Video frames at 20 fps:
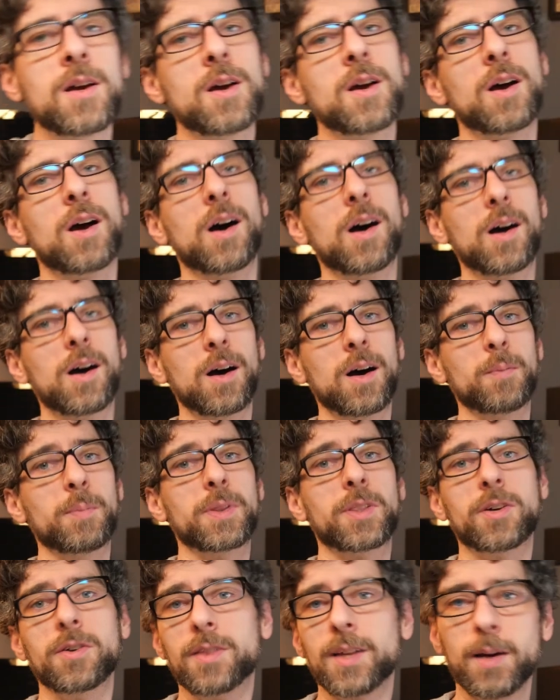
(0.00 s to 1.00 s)
But
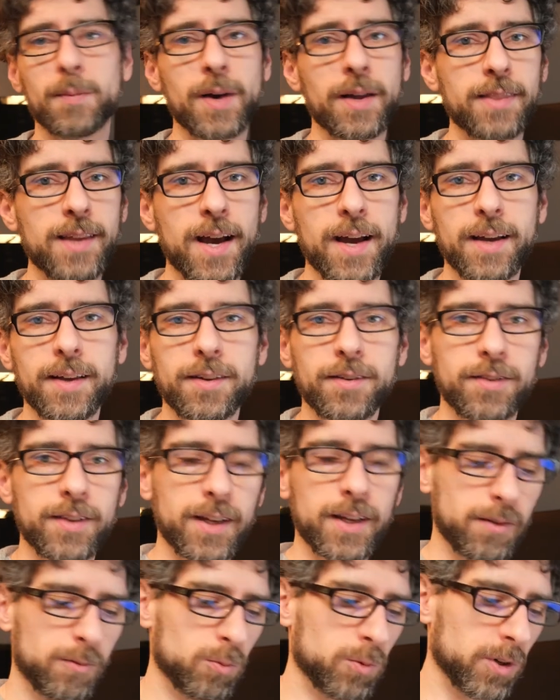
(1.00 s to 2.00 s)
the good thing about that is
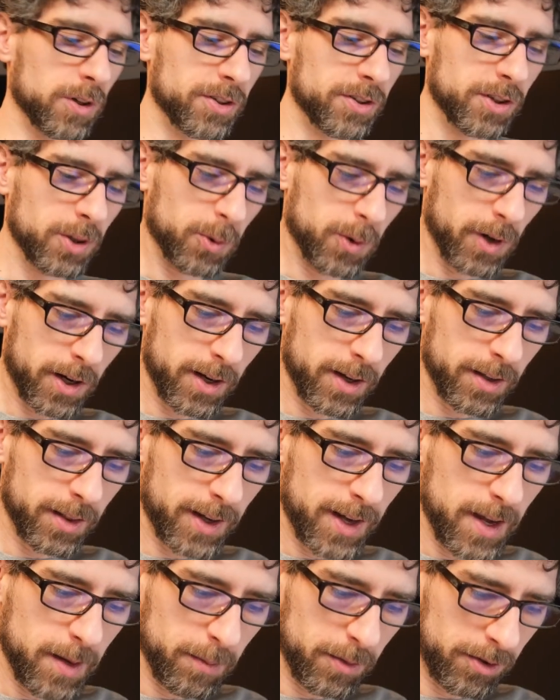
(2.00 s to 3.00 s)
that we're still working on the
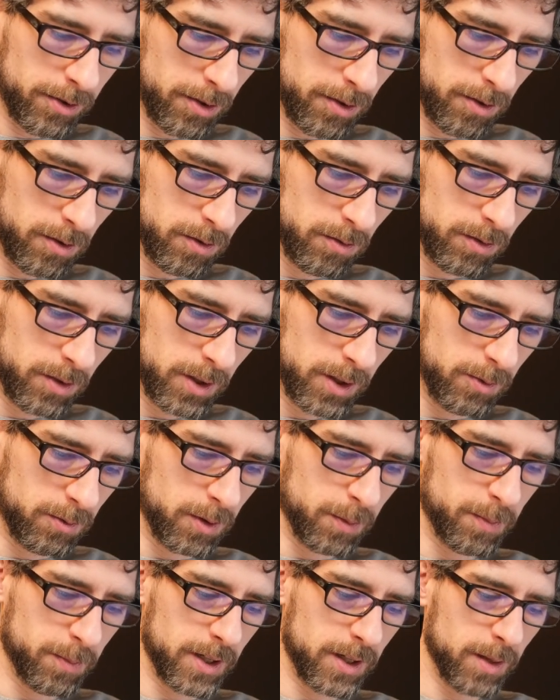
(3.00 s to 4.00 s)
game, so it
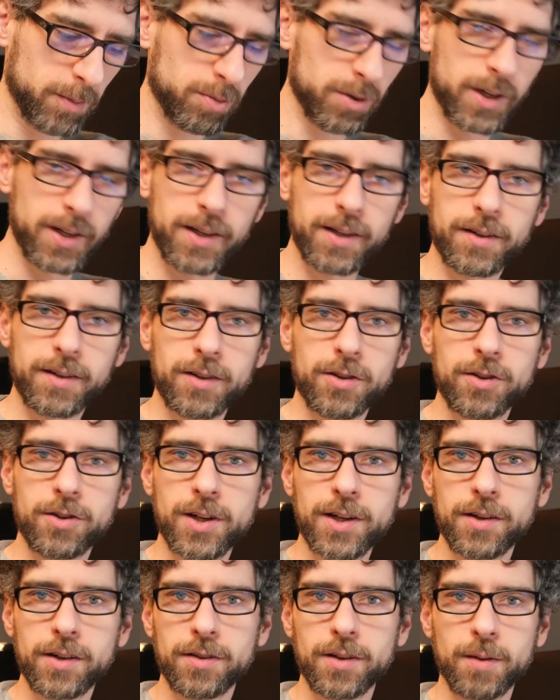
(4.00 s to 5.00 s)
would be pretty easy to
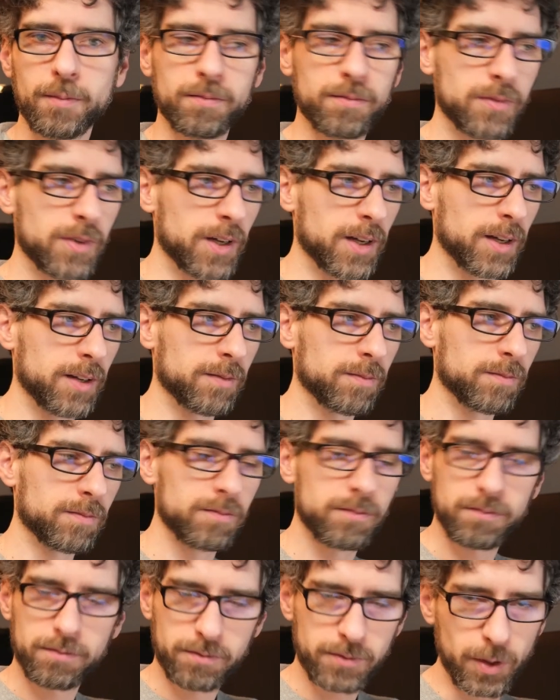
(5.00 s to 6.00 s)
change them at
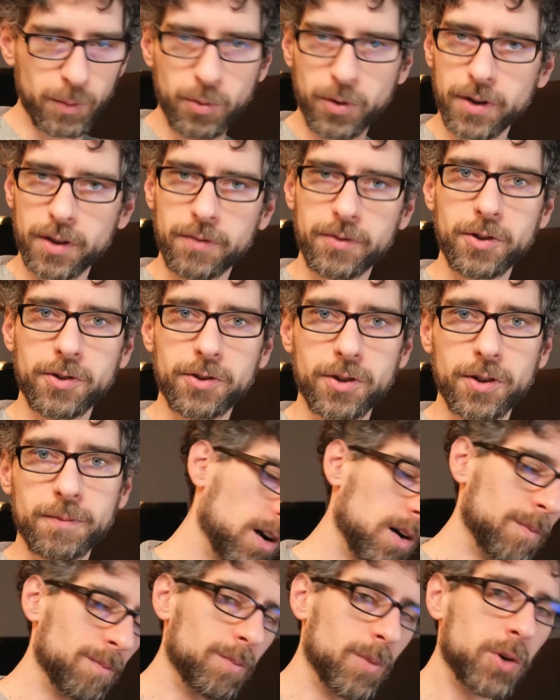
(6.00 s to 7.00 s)
some point in the future.
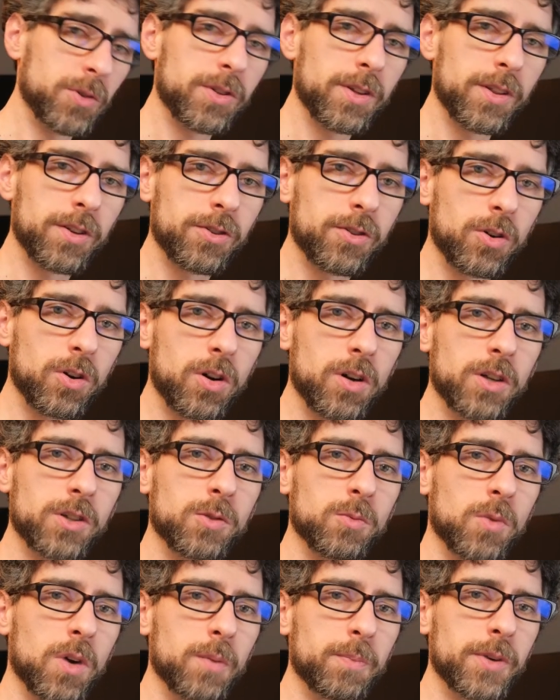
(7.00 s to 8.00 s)
Most of the Soda
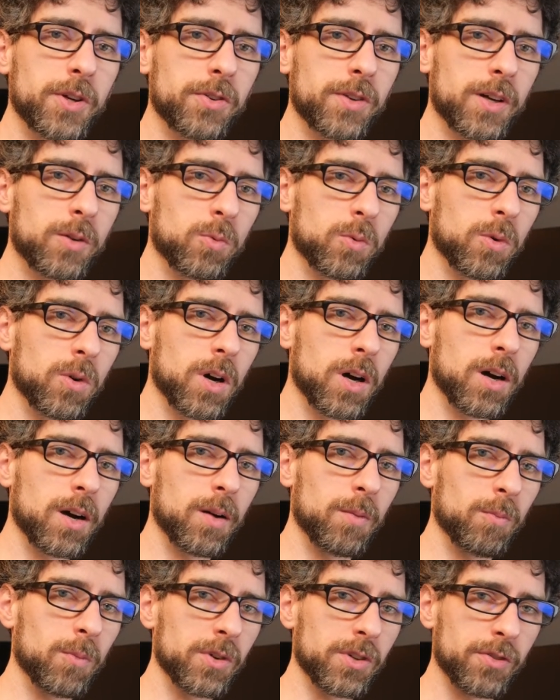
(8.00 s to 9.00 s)
Dungeon 1 music
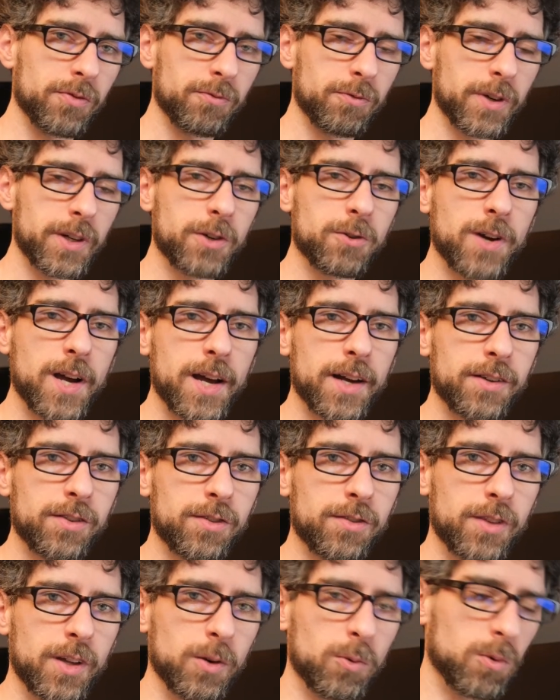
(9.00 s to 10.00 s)
was free tracks
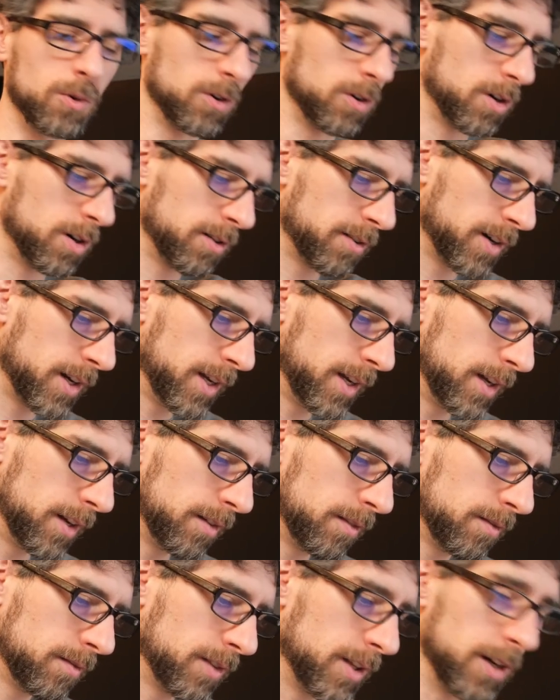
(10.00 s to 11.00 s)
that
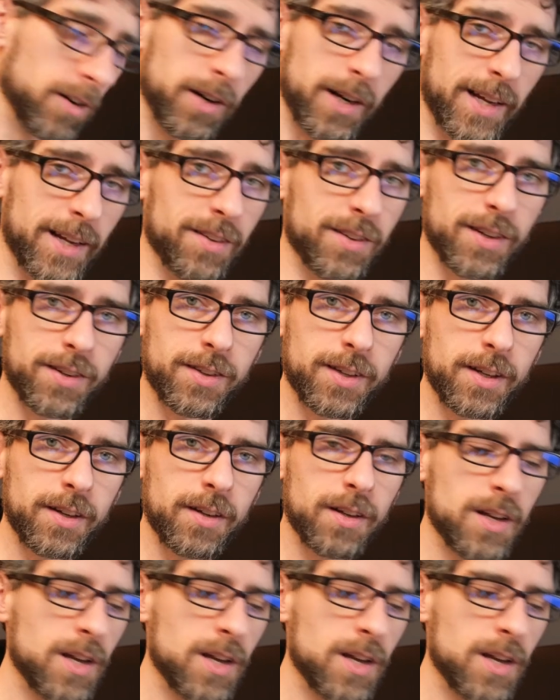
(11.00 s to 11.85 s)
already existed.